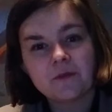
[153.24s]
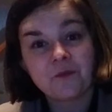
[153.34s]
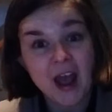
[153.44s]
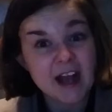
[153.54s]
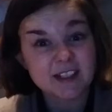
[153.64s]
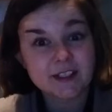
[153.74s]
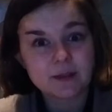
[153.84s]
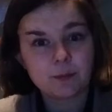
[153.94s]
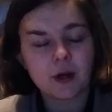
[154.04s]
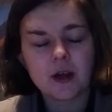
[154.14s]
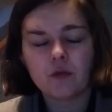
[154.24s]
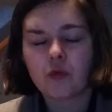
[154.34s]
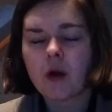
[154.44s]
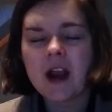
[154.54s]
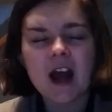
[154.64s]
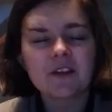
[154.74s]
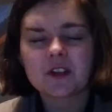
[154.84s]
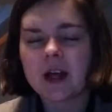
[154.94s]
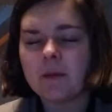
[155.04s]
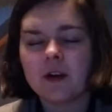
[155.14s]
fast, but right after
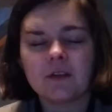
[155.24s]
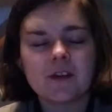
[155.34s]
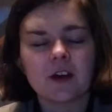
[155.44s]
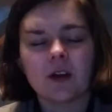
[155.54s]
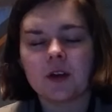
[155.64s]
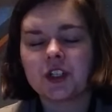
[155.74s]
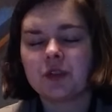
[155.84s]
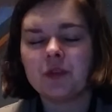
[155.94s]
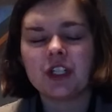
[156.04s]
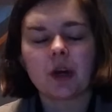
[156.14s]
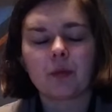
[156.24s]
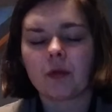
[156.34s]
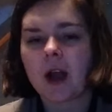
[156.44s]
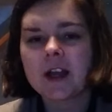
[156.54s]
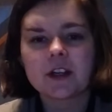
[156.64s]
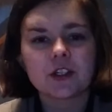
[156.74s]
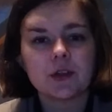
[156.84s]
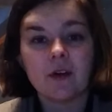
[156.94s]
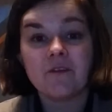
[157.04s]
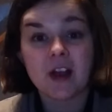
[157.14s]
that motive we jump right
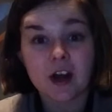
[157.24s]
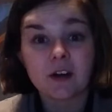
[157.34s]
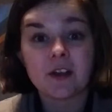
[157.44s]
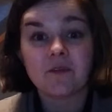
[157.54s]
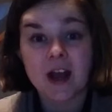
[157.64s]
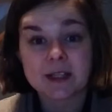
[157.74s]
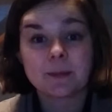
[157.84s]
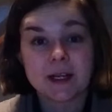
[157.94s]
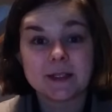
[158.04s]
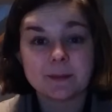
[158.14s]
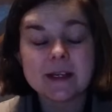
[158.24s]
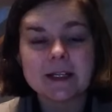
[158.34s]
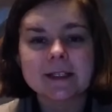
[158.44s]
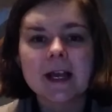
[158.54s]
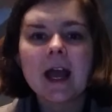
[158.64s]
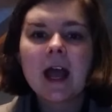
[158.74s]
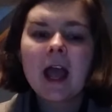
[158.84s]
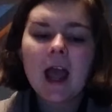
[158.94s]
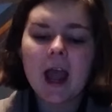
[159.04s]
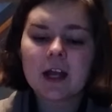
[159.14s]
into a very fast-paced piece.
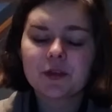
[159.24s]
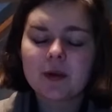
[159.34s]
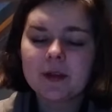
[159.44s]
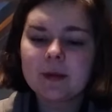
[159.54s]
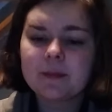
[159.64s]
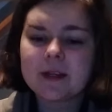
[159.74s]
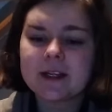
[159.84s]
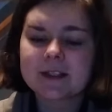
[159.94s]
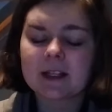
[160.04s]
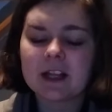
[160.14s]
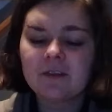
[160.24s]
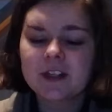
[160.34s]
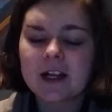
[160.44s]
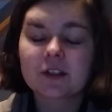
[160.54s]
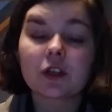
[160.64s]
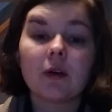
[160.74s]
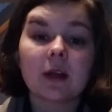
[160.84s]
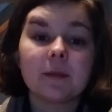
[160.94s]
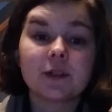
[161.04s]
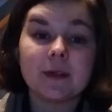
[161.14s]
And throughout the piece, the left hand is going
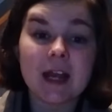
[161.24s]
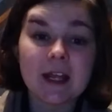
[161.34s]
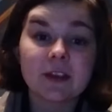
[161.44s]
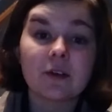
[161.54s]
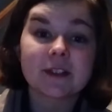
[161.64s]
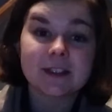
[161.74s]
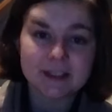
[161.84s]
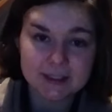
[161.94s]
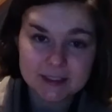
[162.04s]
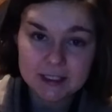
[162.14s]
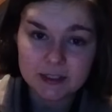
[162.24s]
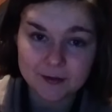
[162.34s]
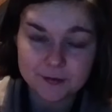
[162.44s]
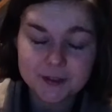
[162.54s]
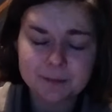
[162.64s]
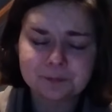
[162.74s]
in between 8th notes and 16th notes.